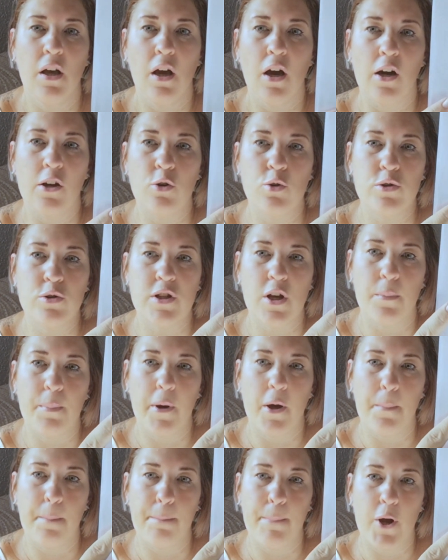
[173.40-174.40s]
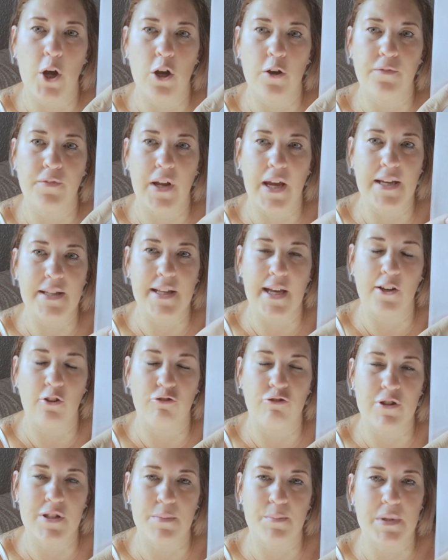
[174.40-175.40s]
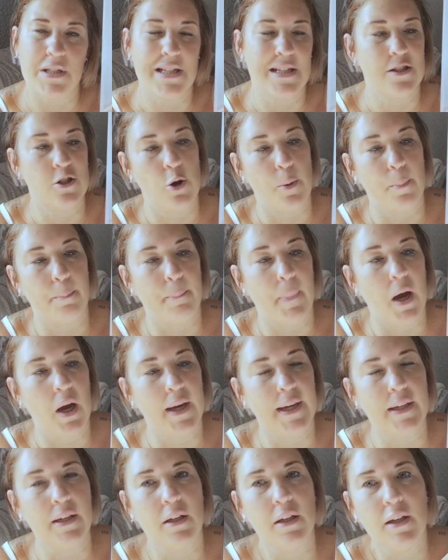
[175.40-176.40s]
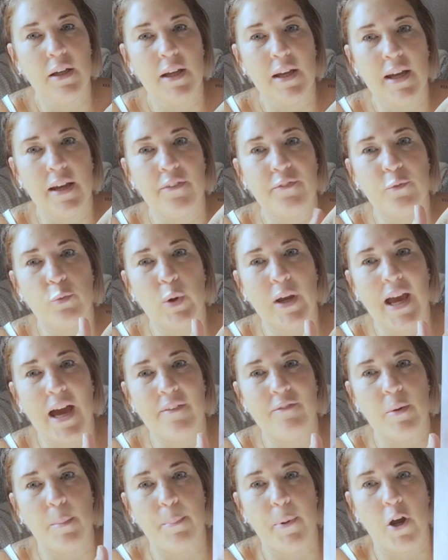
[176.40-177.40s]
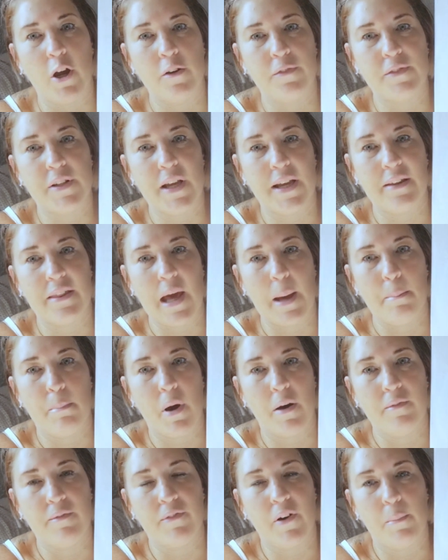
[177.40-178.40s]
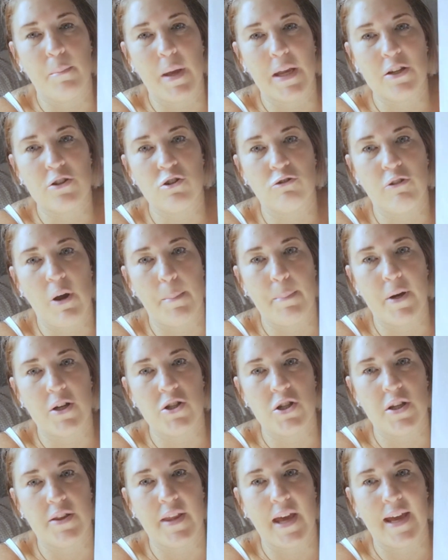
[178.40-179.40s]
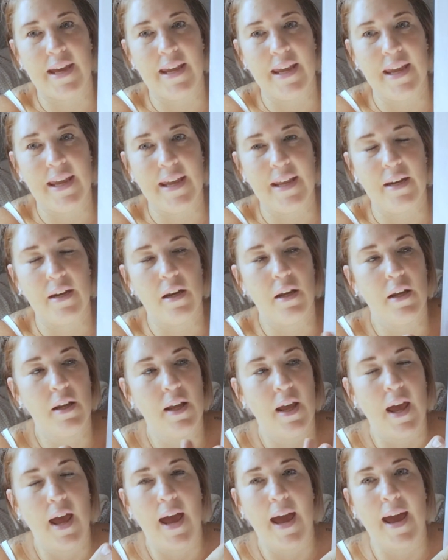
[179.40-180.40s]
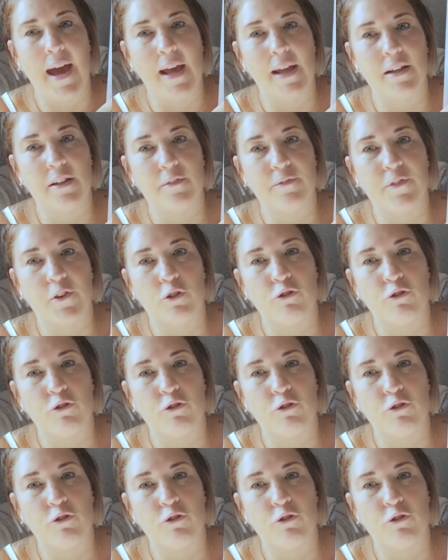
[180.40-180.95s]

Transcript: I also put birthdays and Christmases on mine. If we have a birthday that month, I make sure I budget that in. And for